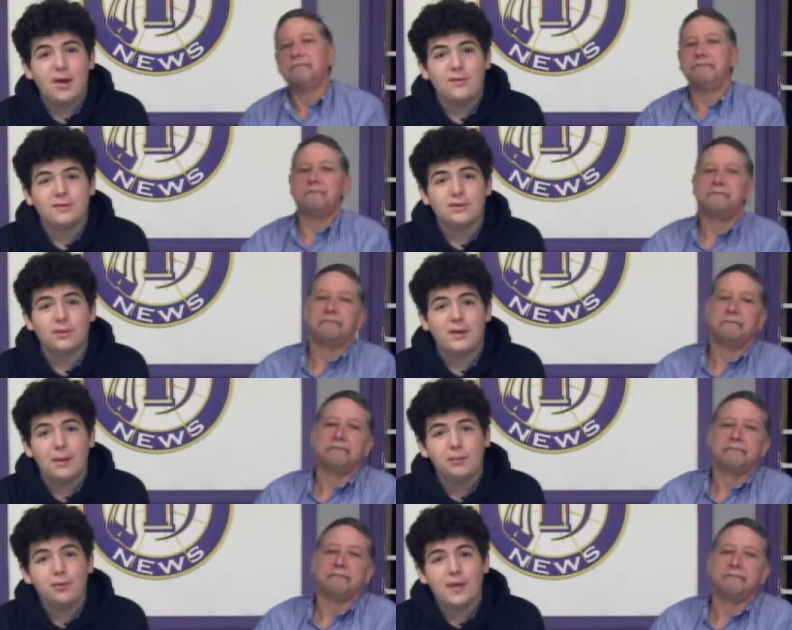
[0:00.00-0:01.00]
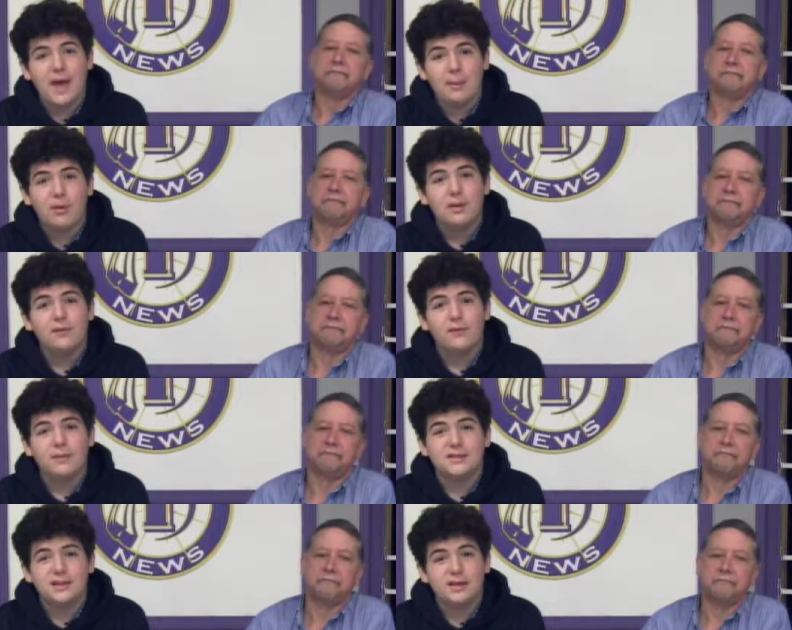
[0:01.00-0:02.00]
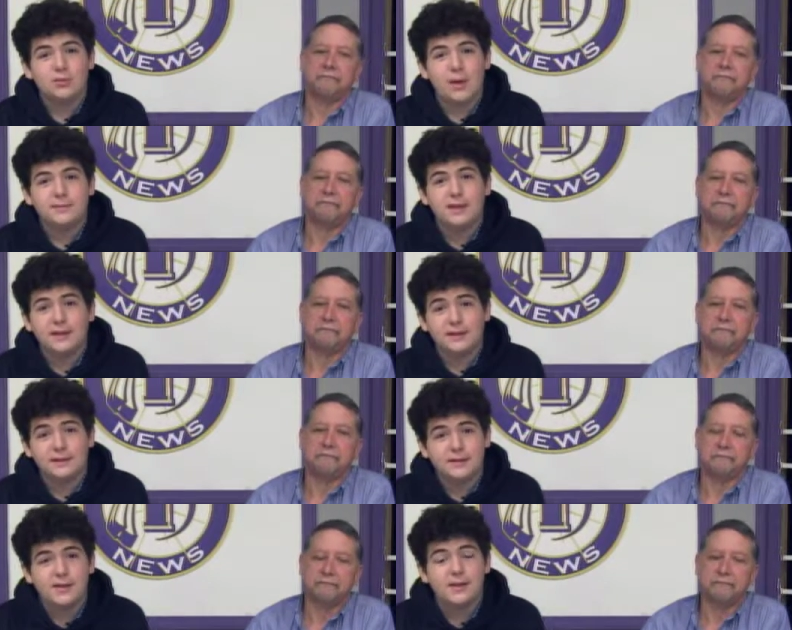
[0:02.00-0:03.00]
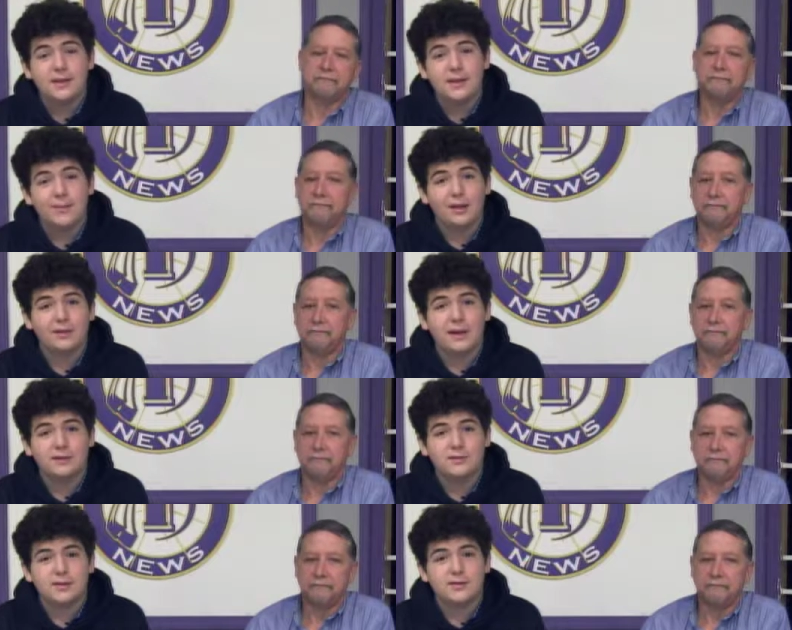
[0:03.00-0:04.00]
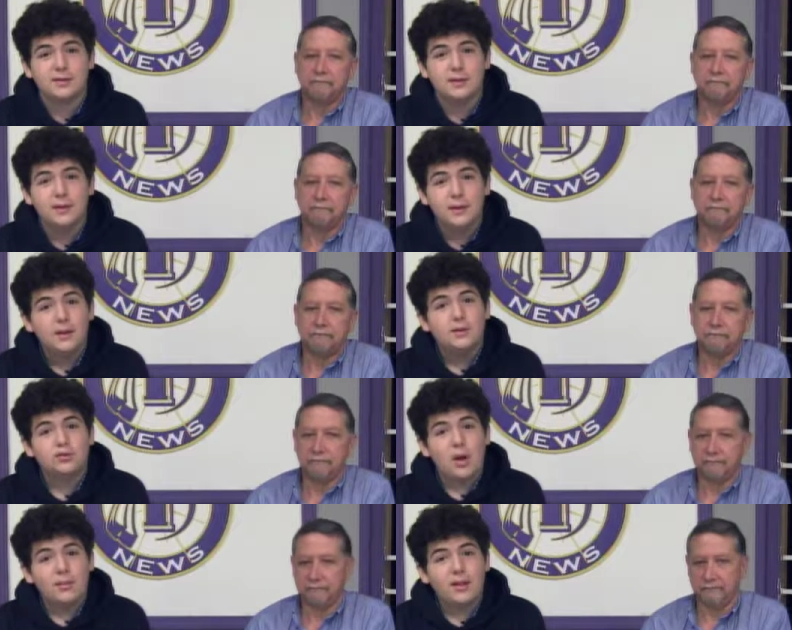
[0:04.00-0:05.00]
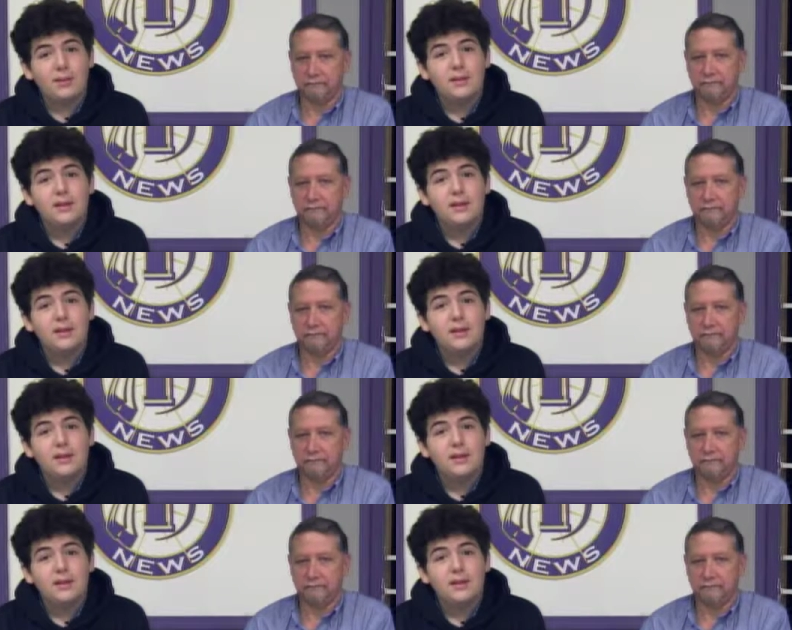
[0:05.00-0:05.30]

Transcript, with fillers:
Speaker 1: office or download the app from the city's website listed in the emailed announcements. Drama Club,